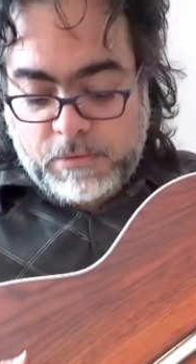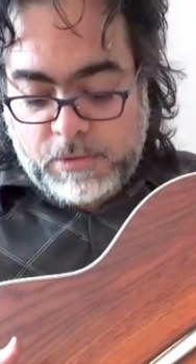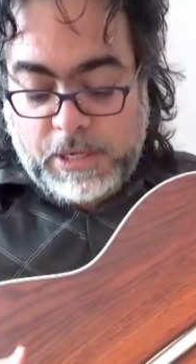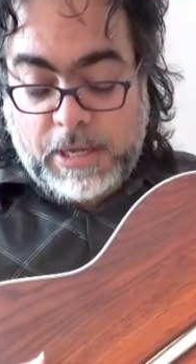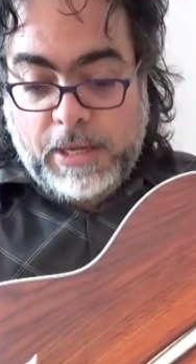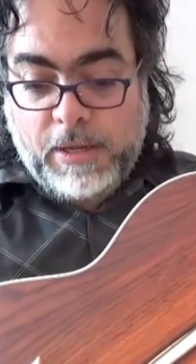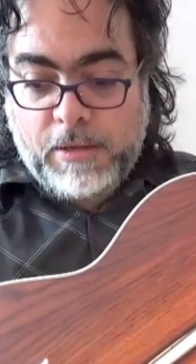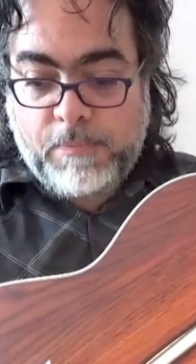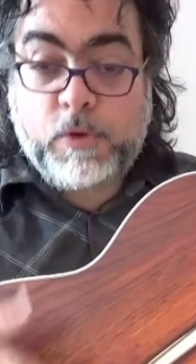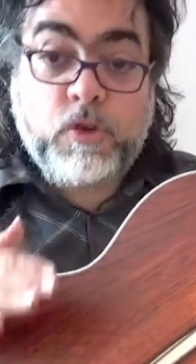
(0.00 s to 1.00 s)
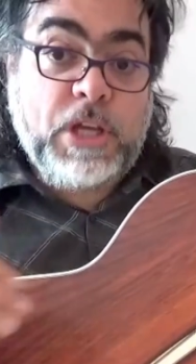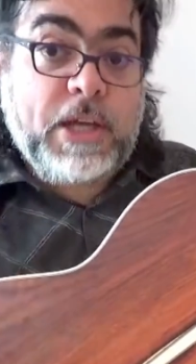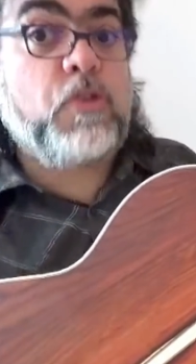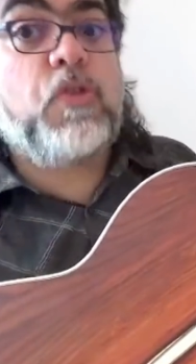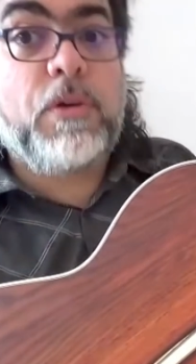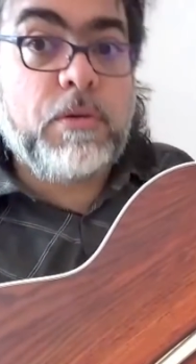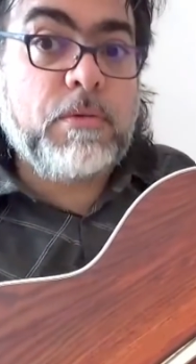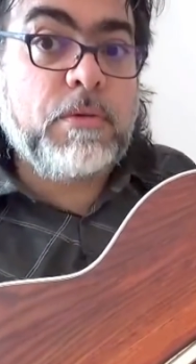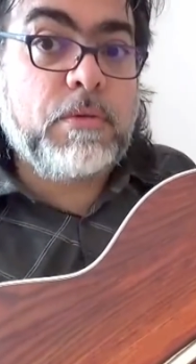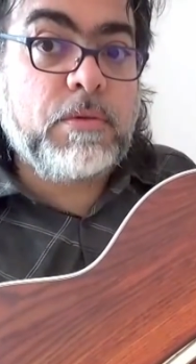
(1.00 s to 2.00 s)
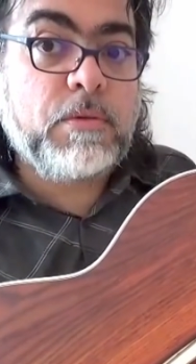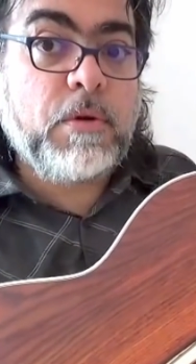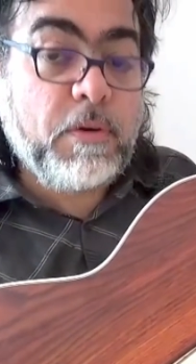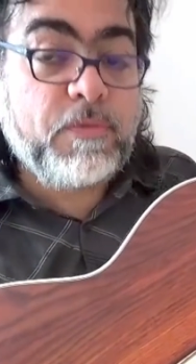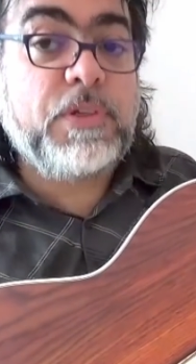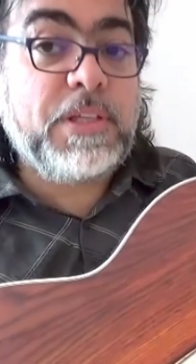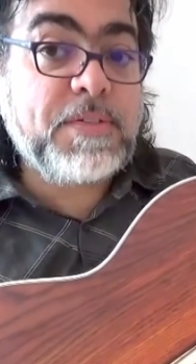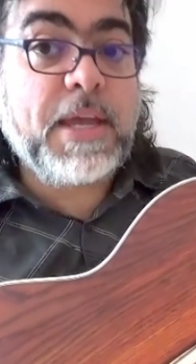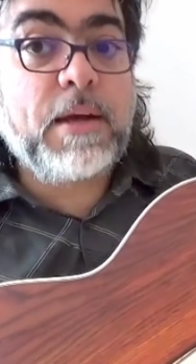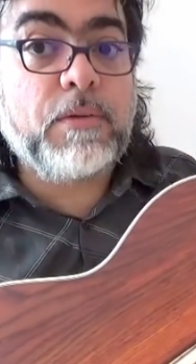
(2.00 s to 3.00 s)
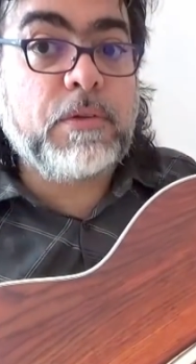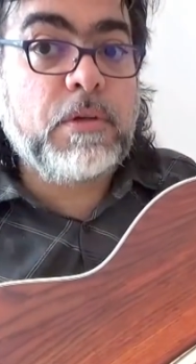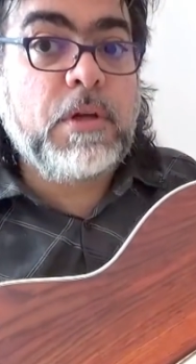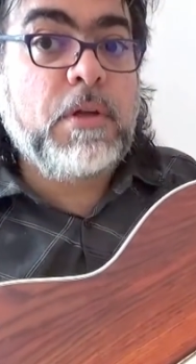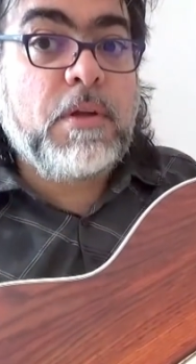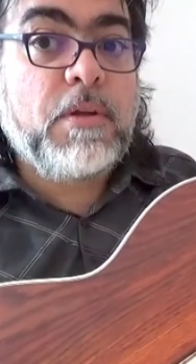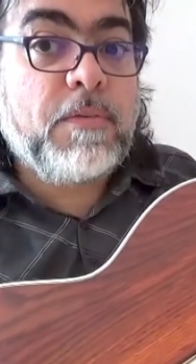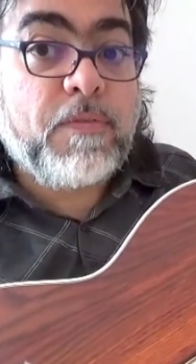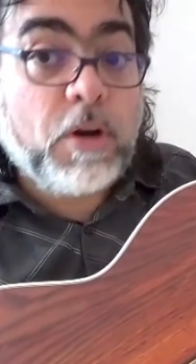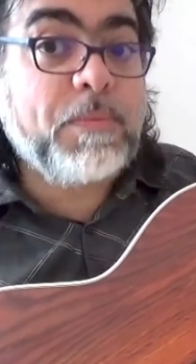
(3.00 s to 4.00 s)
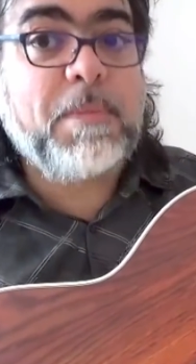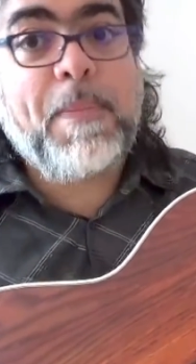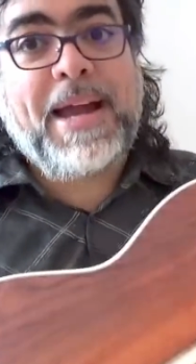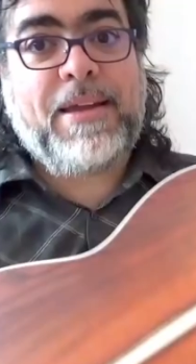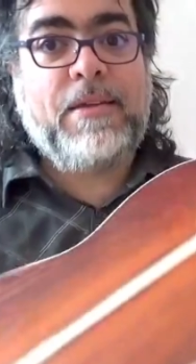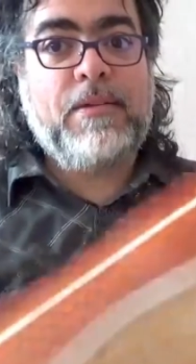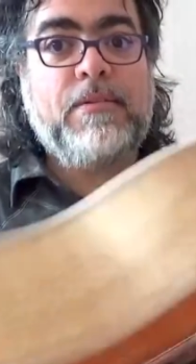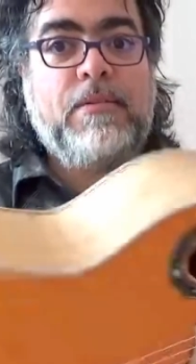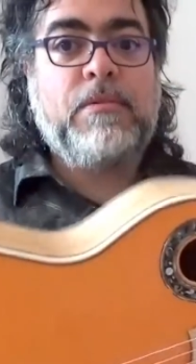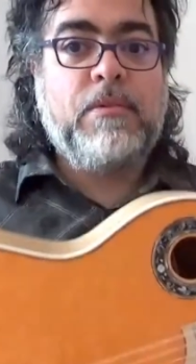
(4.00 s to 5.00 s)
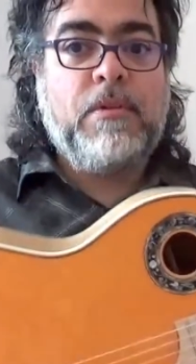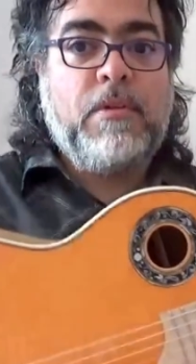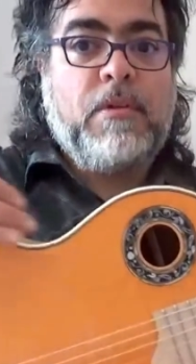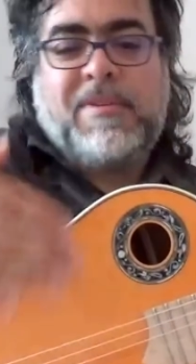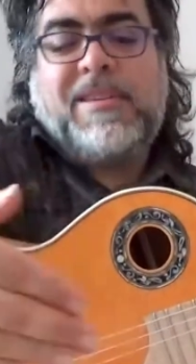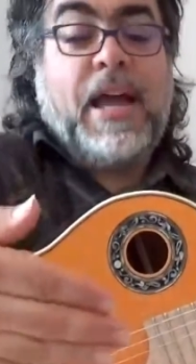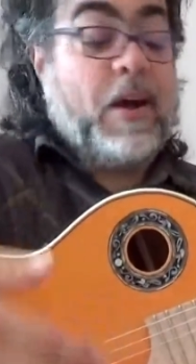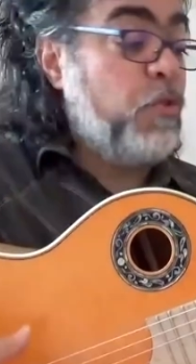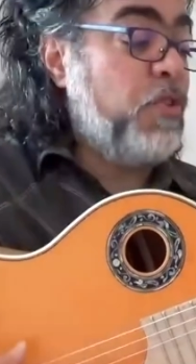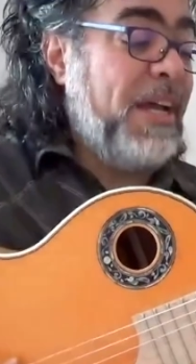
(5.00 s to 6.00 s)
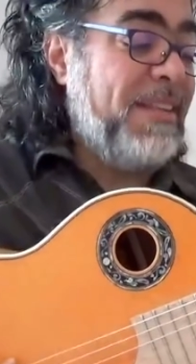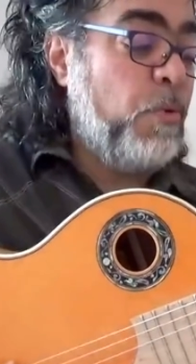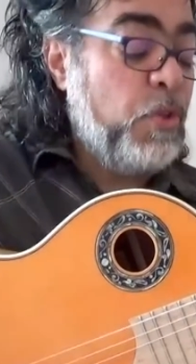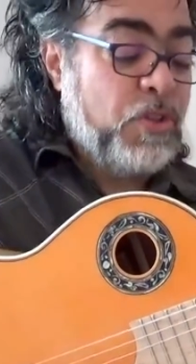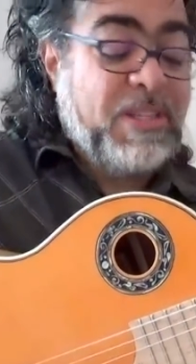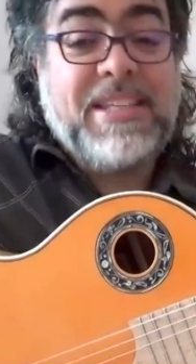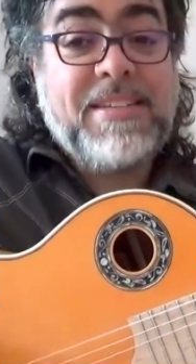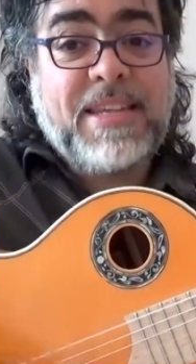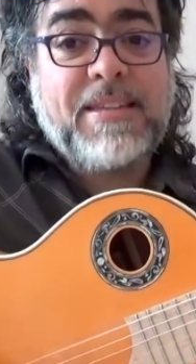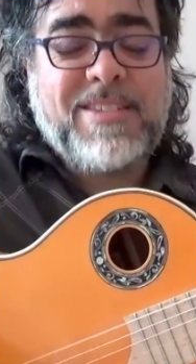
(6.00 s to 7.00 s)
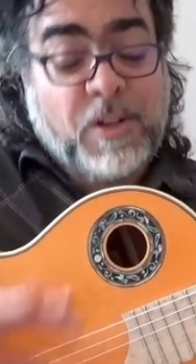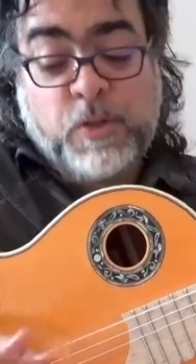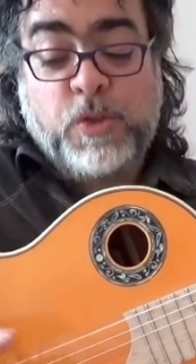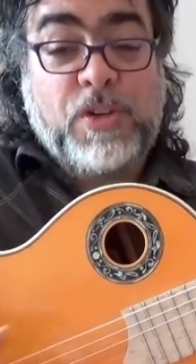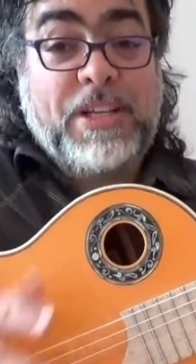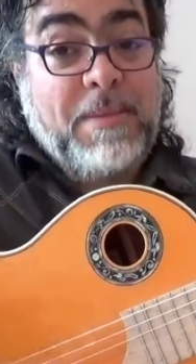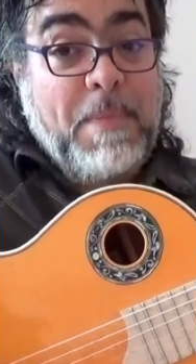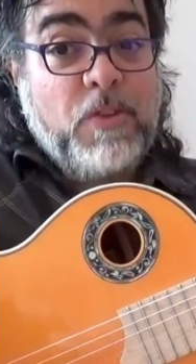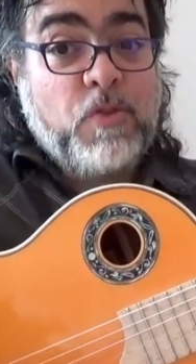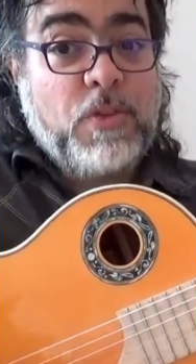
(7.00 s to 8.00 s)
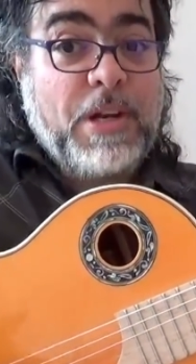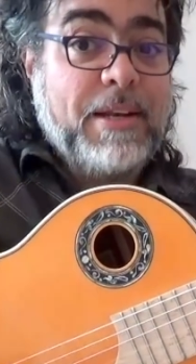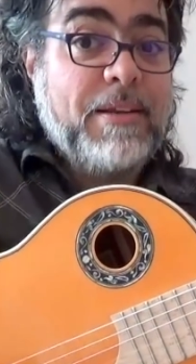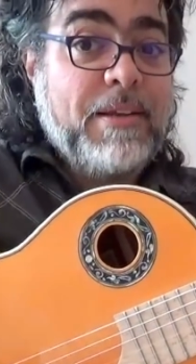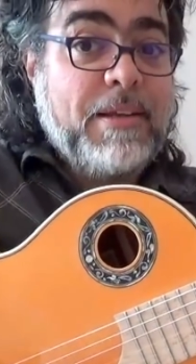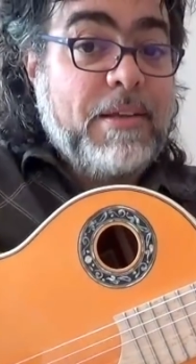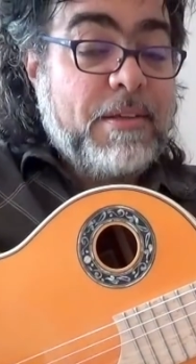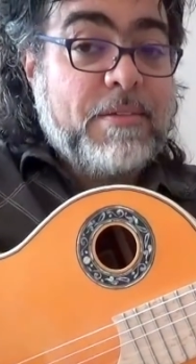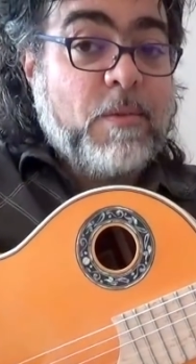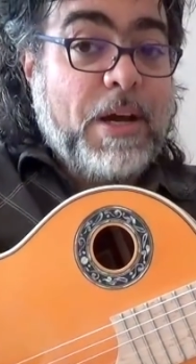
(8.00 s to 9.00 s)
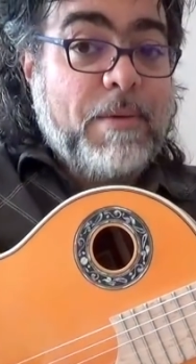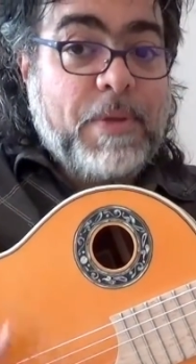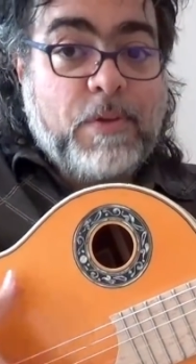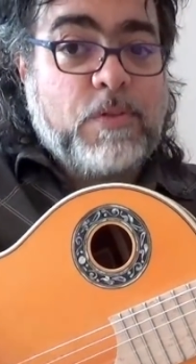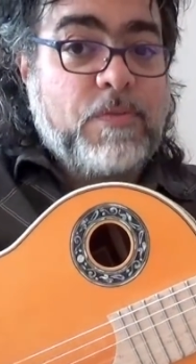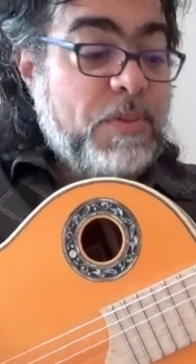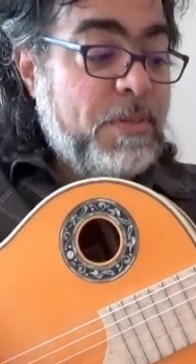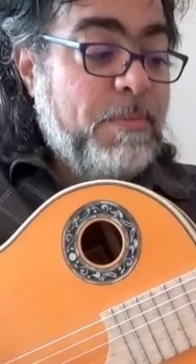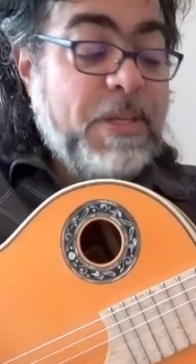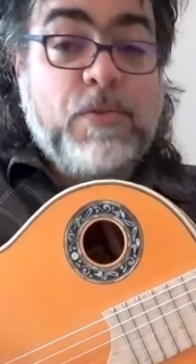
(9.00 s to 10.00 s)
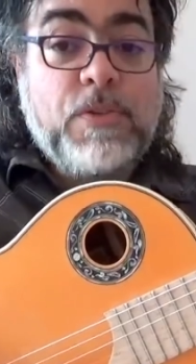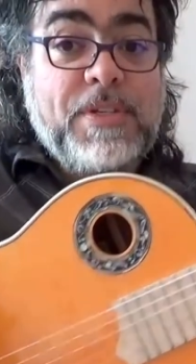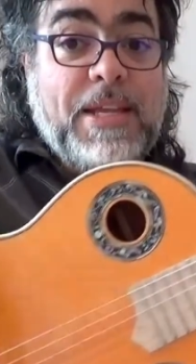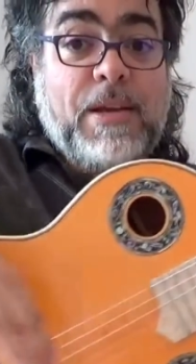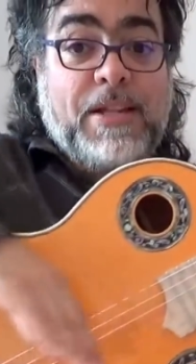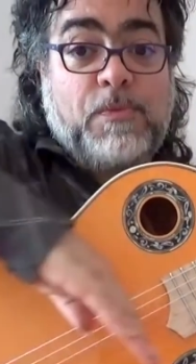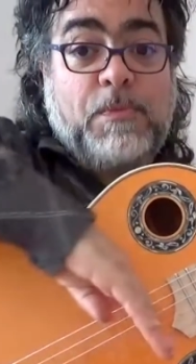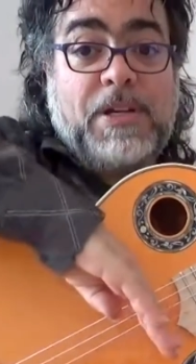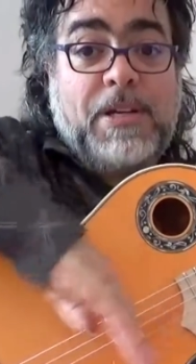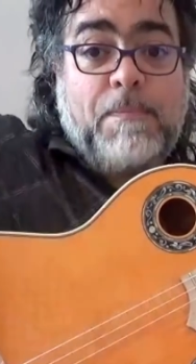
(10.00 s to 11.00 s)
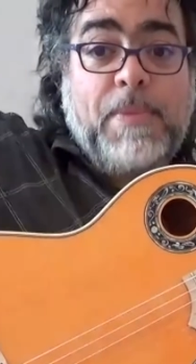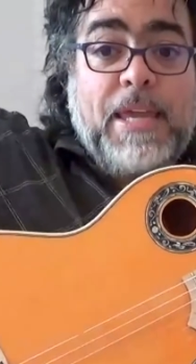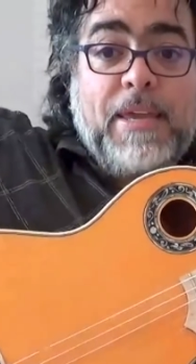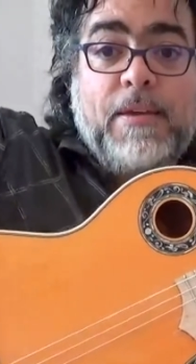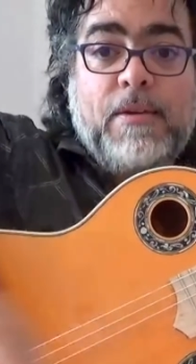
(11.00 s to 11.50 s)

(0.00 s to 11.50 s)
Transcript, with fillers: the projection of the sound from the back outside, which in this case is also tridimensional one because of the Simplicio design has very big,